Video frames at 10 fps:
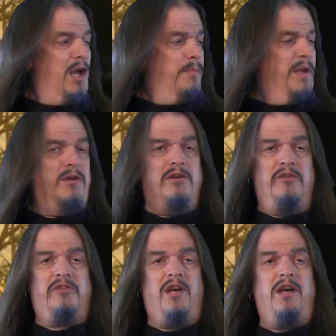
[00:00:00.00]
A better
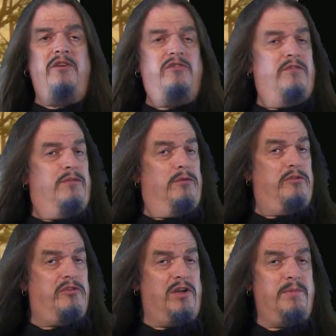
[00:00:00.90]
disguise to
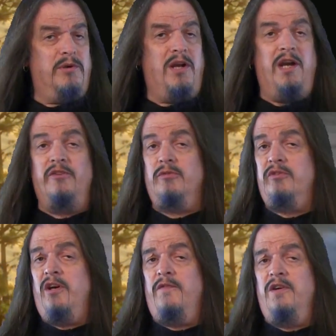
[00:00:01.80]
fool sharper eyes, or
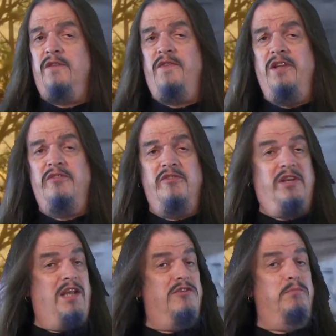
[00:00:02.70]
tougher defenses
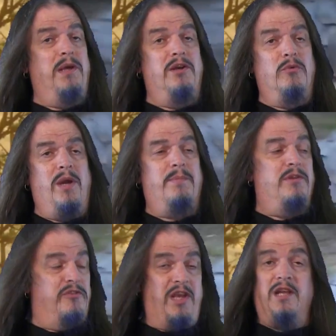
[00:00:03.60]
against better
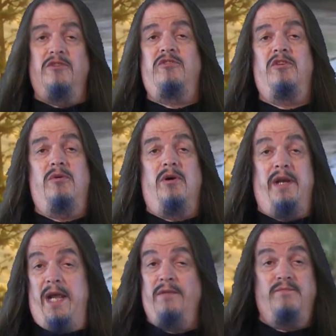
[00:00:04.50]
weapons, and so
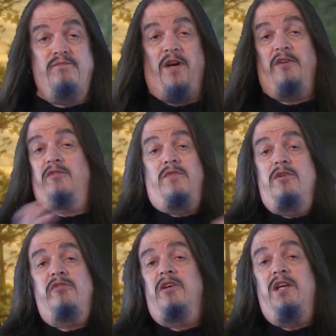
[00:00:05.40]
on, and vice
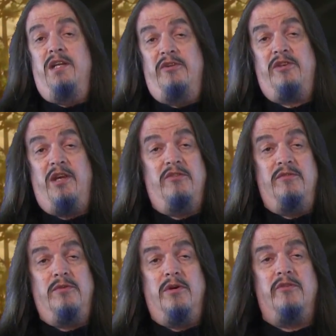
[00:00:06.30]
versa in each case,
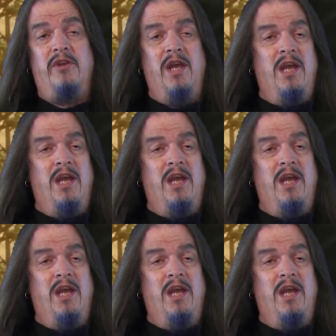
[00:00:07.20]
of course,